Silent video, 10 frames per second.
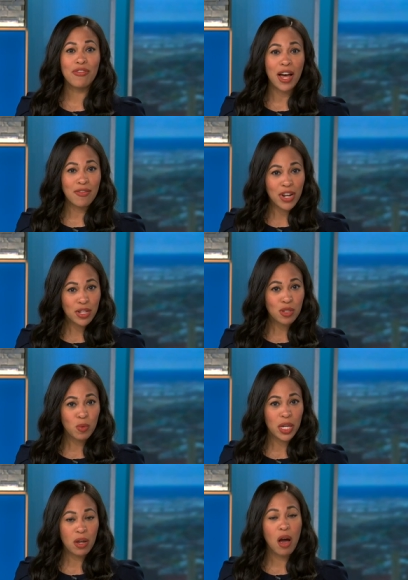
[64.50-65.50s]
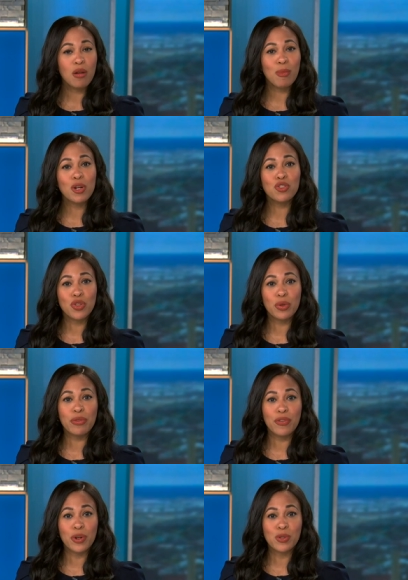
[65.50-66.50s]
five days a week on March
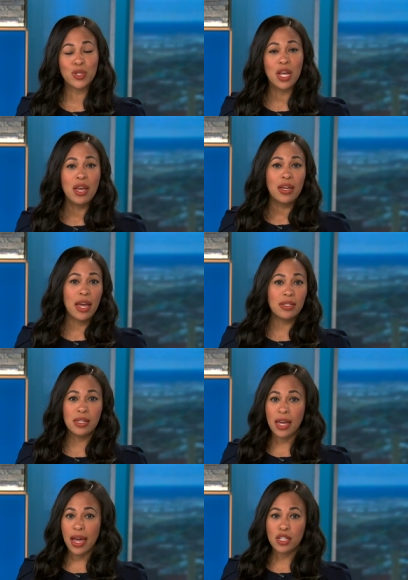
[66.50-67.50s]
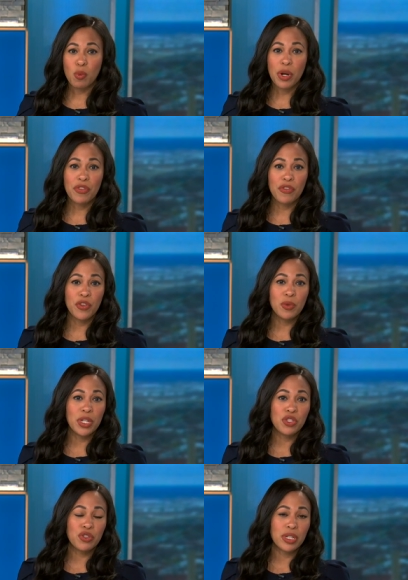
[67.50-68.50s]
31st. KCK is one of the few
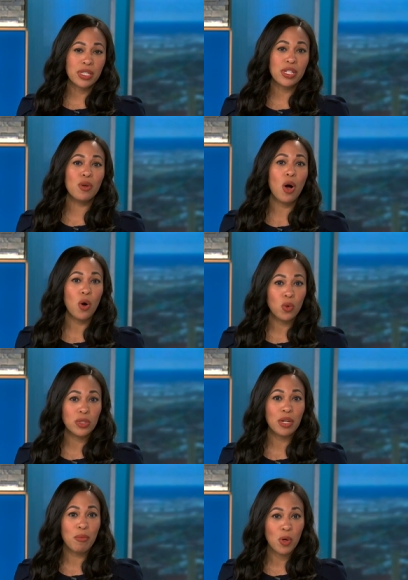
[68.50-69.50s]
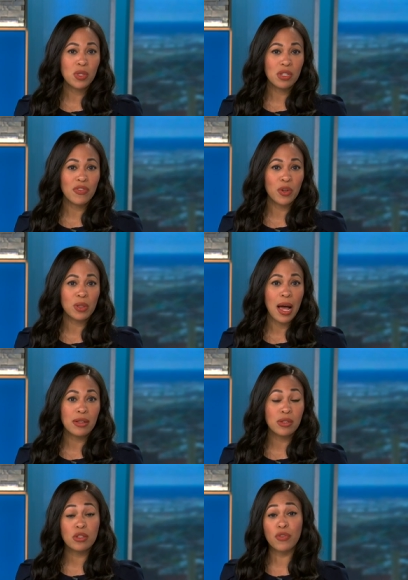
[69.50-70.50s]
districts still holding most of their
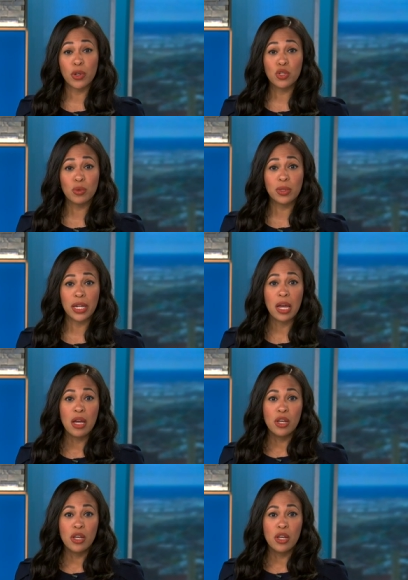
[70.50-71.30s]
classes virtually.